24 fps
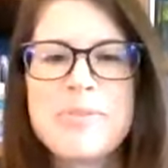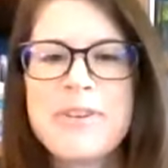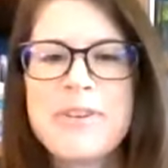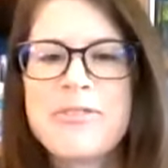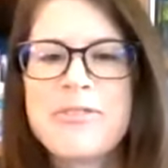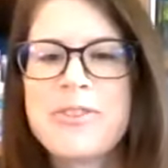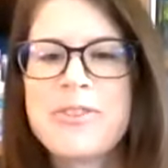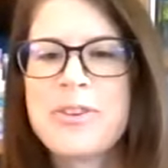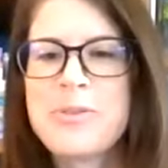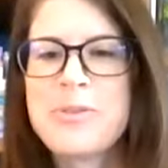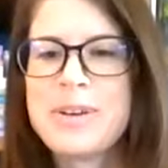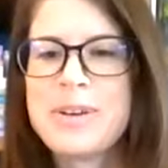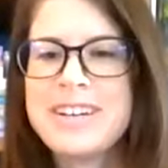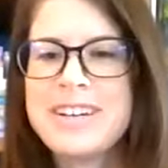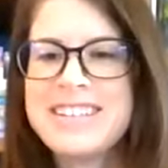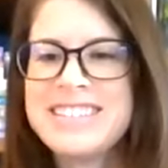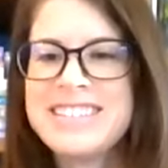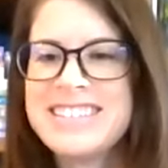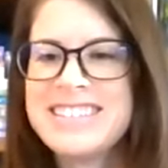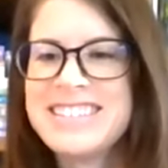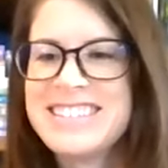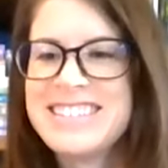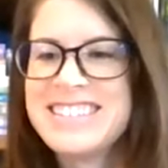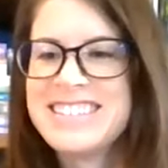
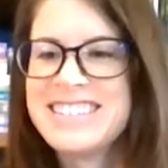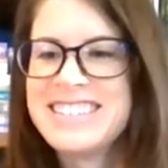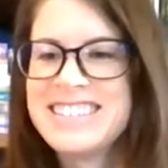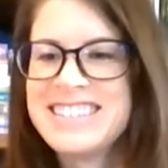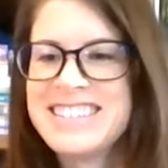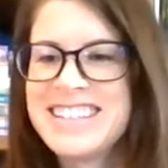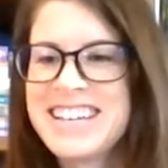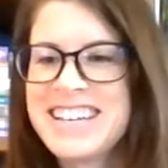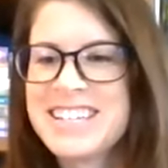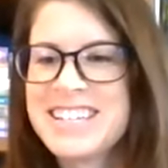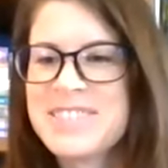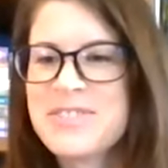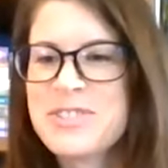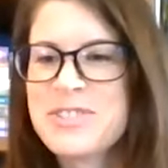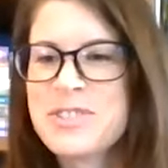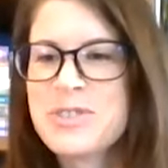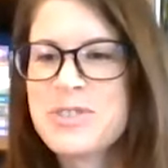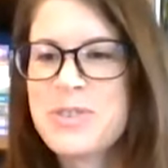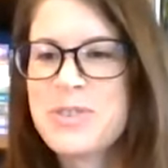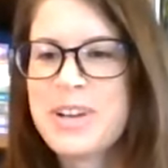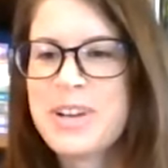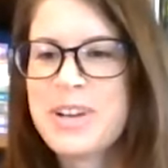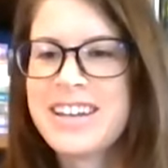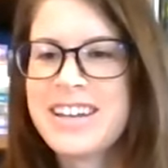everyone. Thanks for
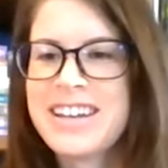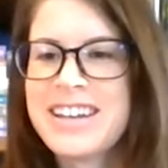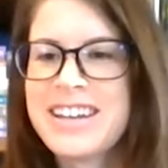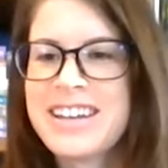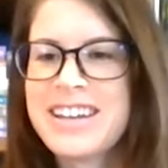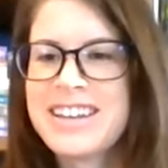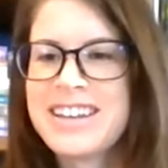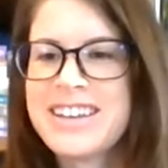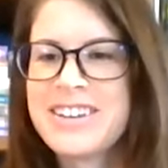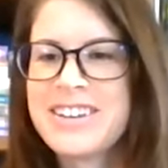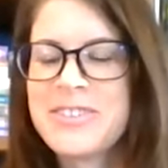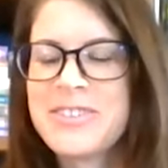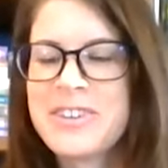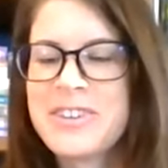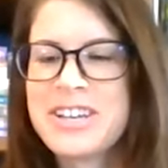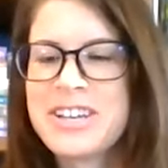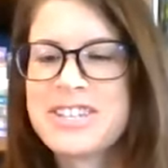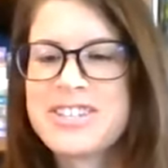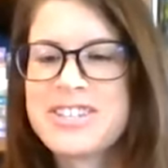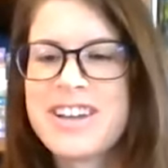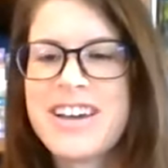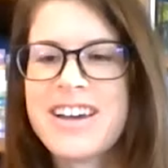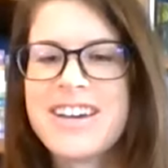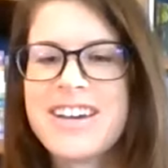joining
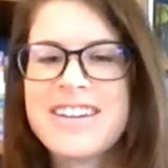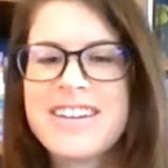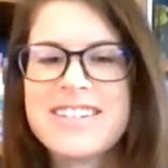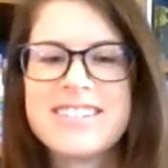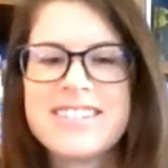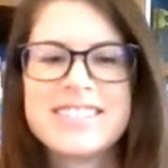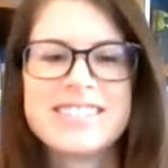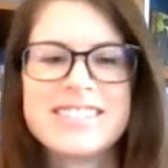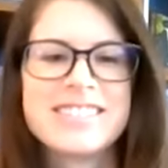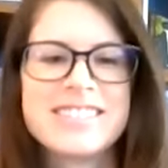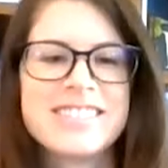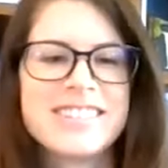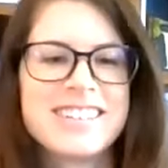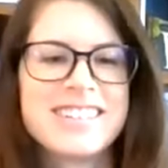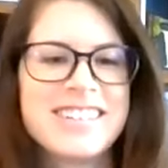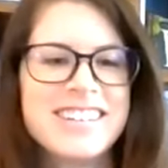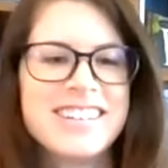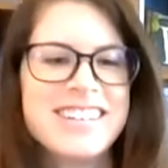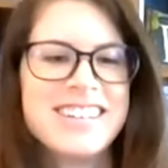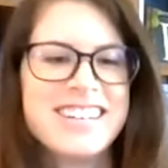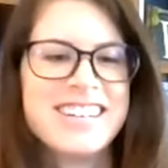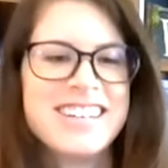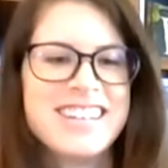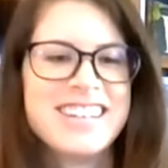Rachel and
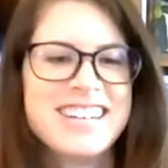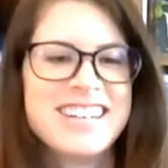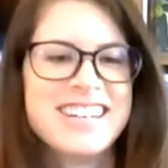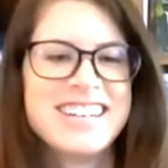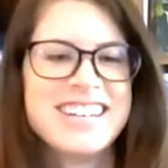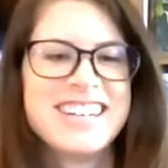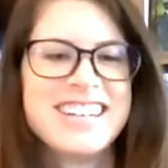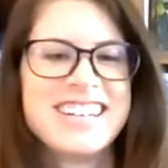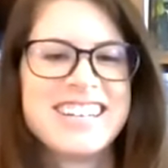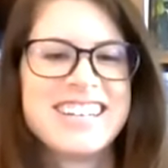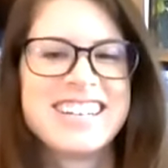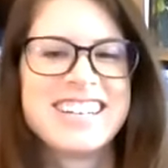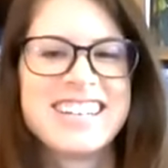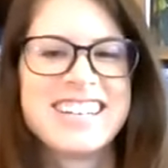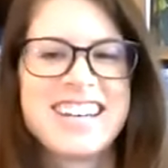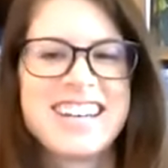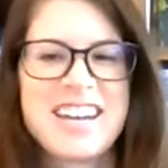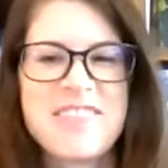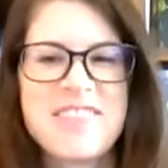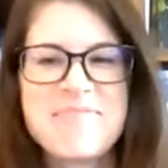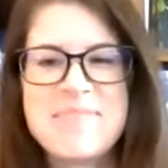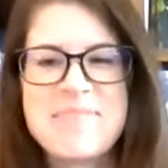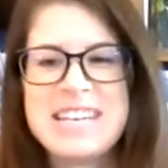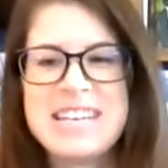
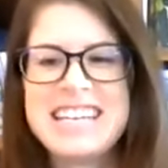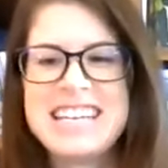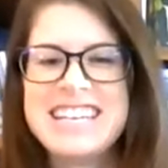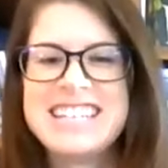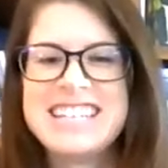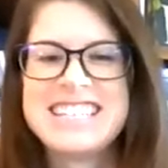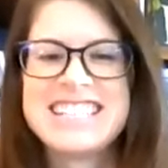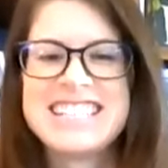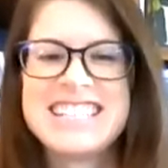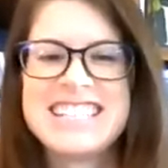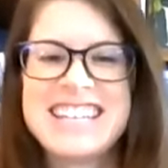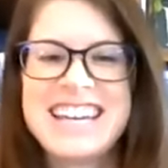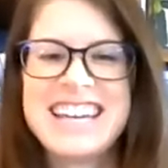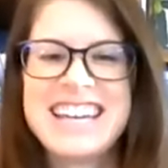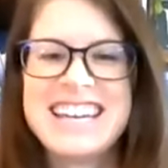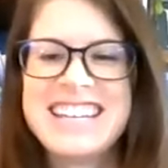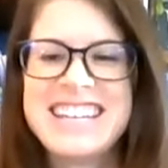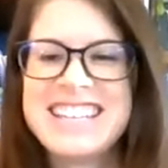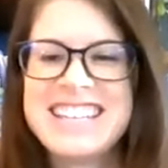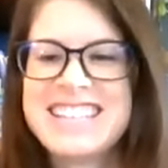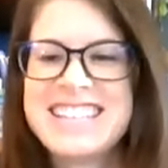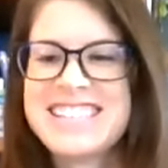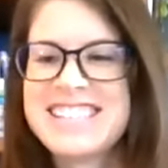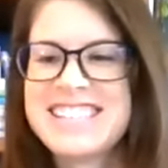me today,
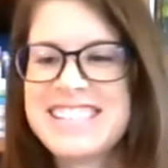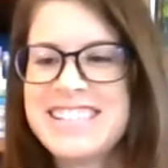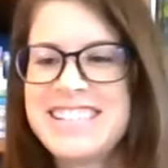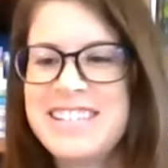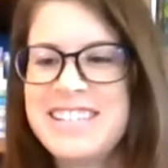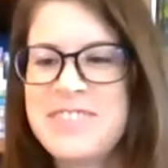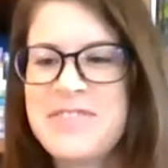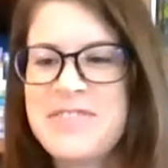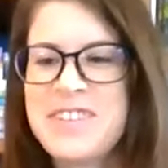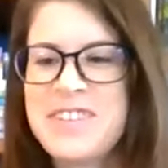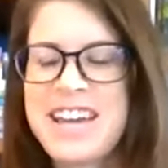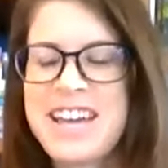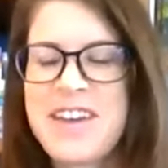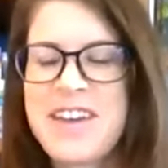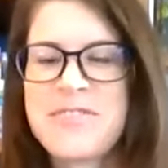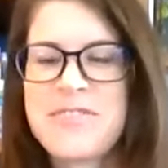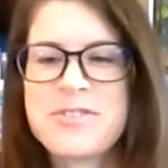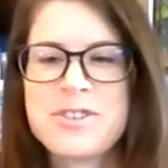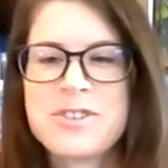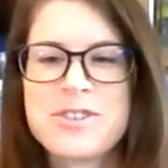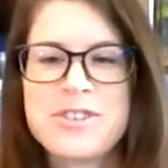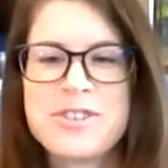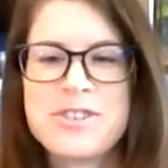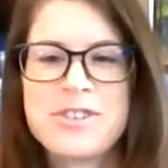this evening,
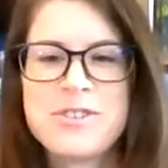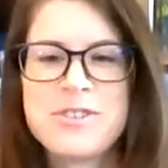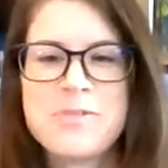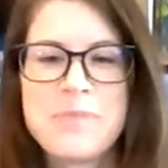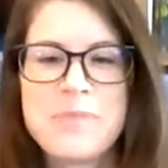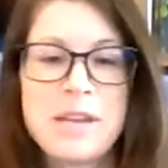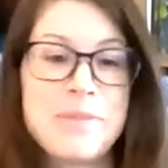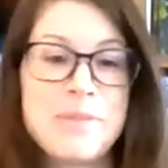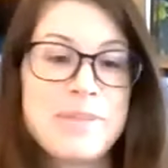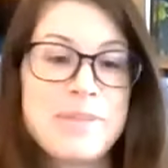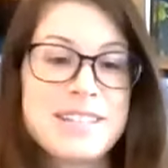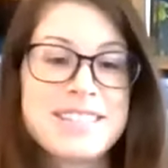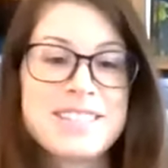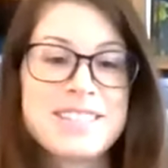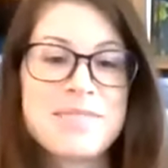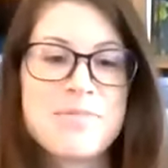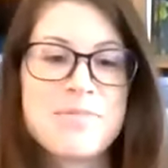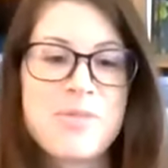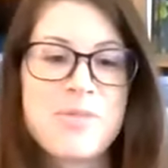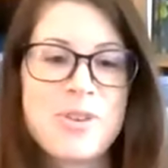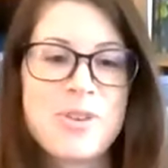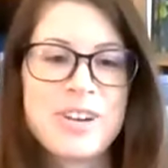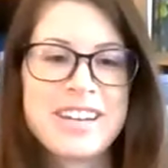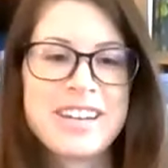afternoon, maybe it's the
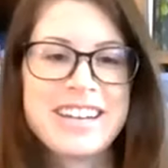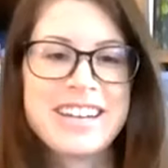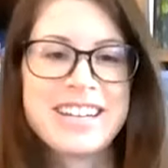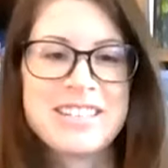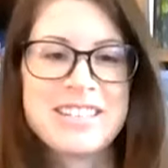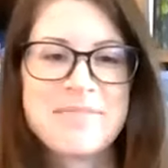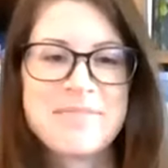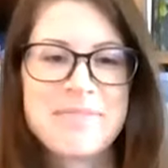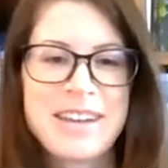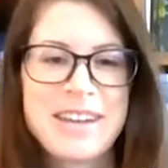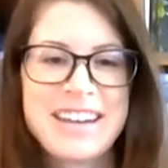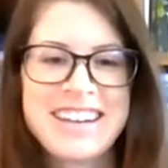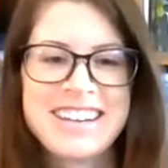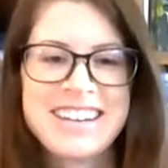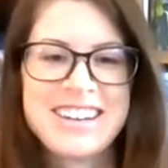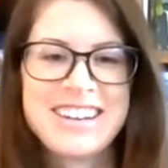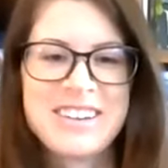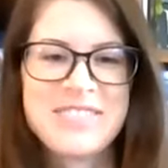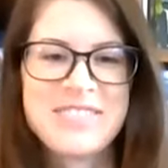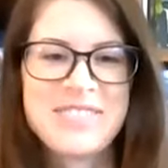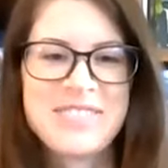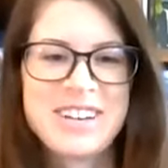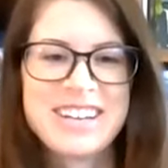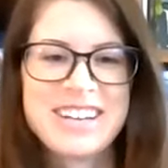morning, depending
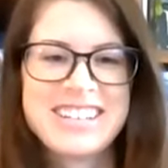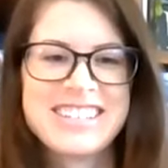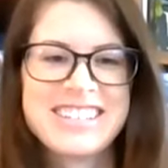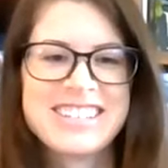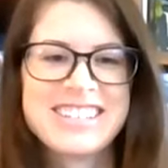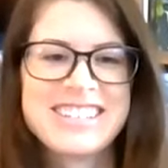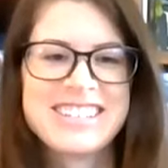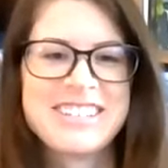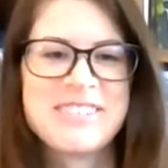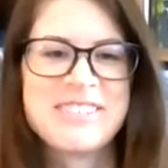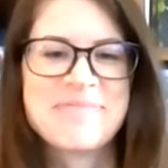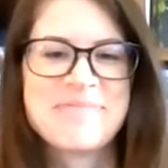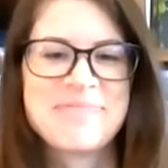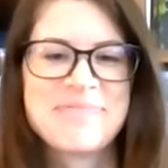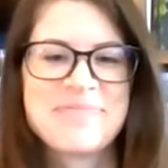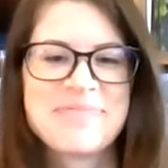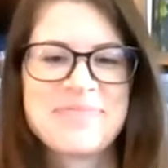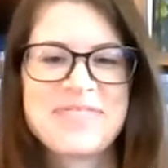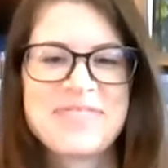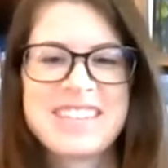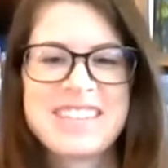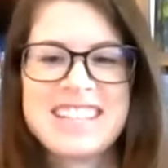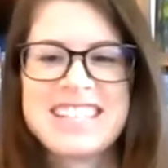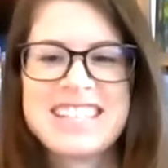on where you're
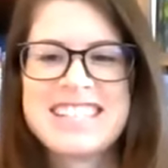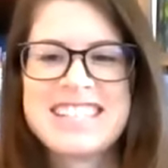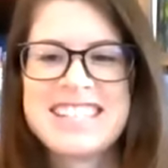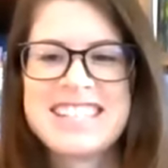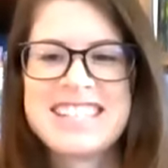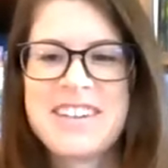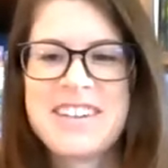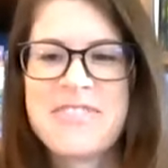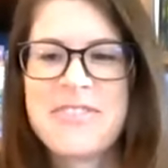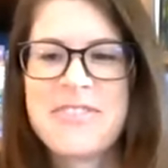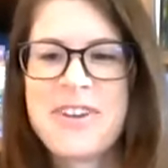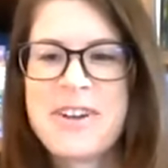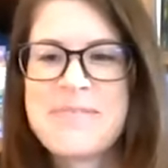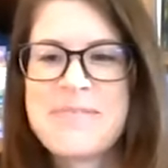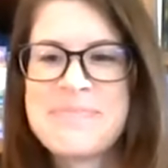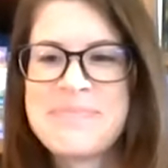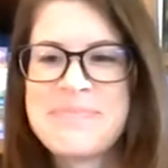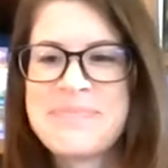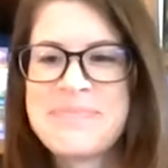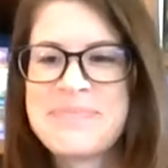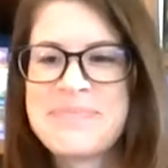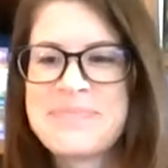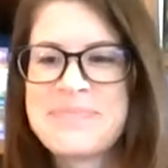listening from.